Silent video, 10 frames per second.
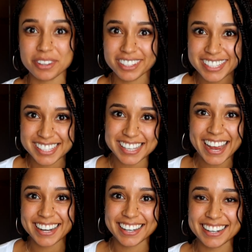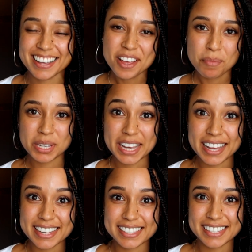really excited
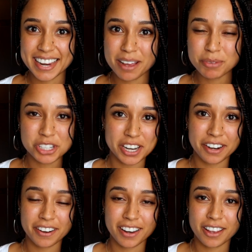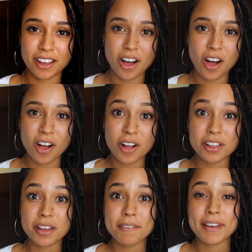because today I'm sharing
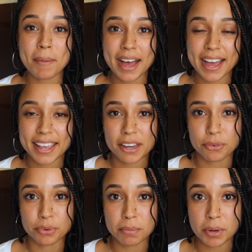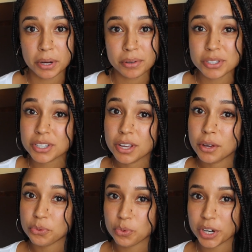all of my remote
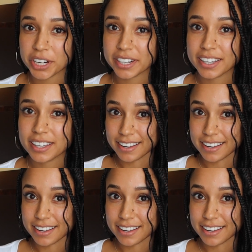work